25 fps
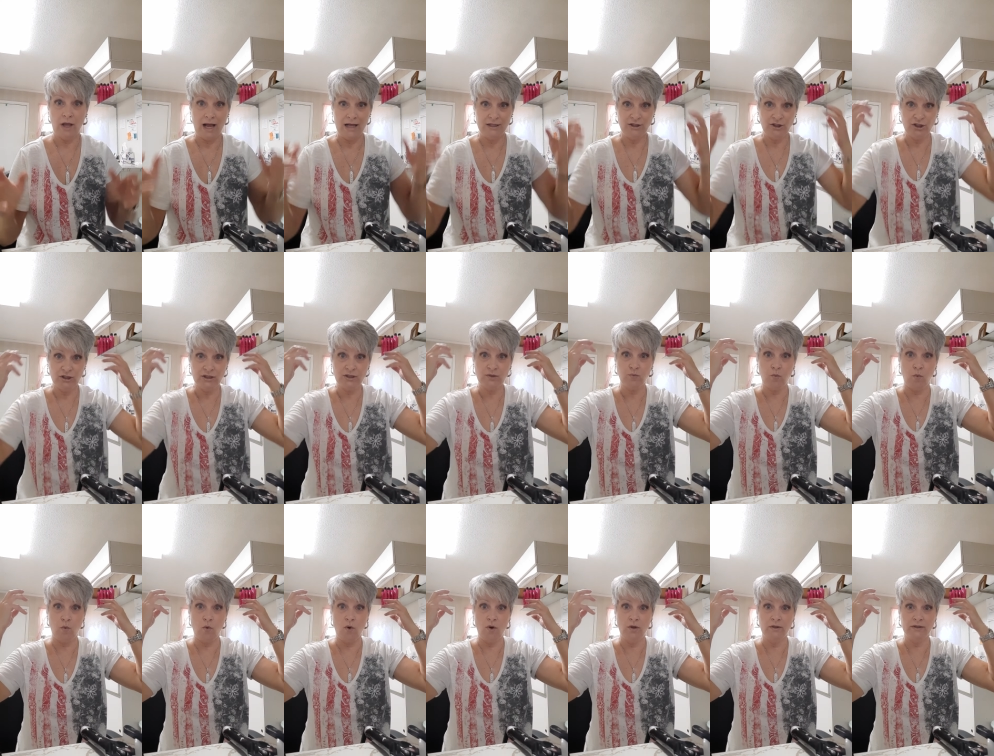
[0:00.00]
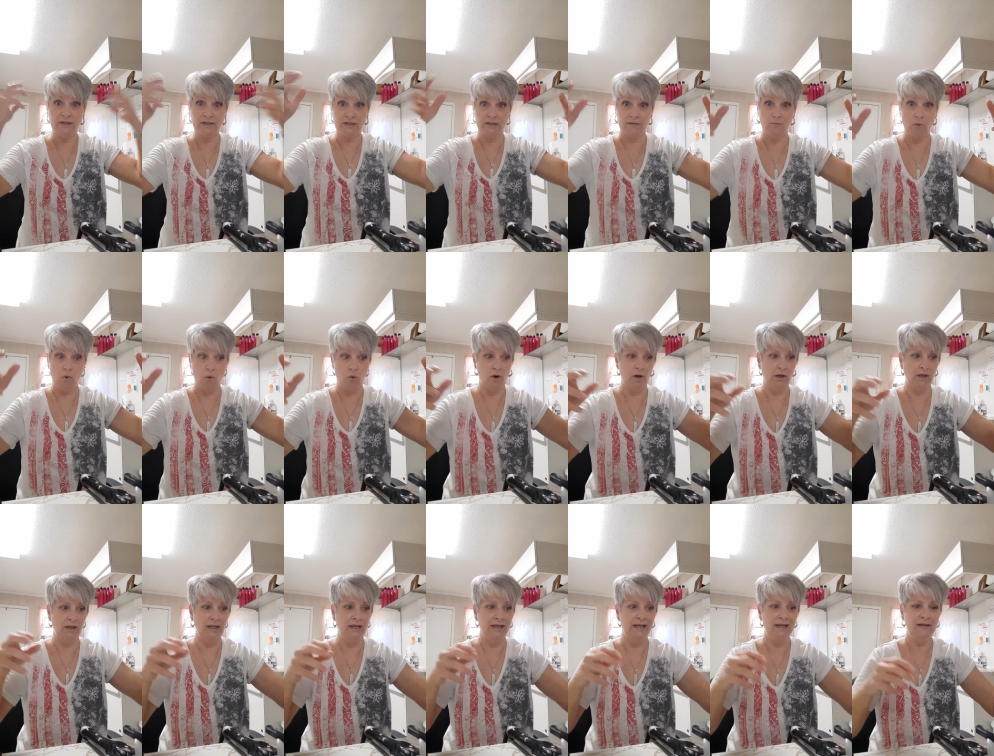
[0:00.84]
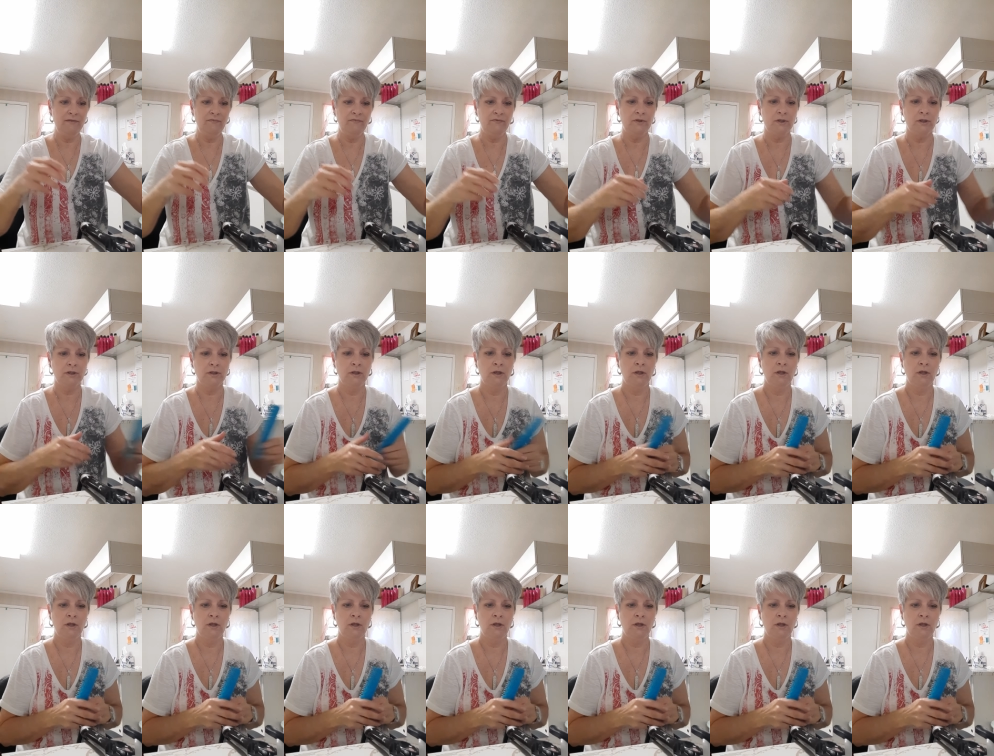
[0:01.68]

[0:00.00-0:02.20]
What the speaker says: I just want some more lift.